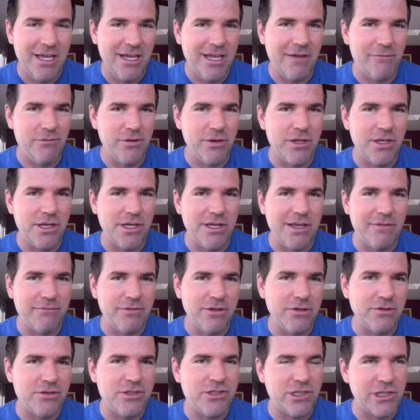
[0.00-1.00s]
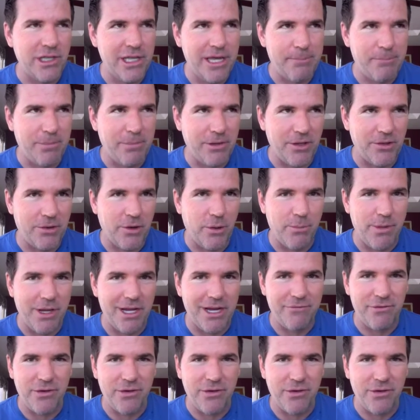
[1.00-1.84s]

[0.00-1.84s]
If you slip a little bit,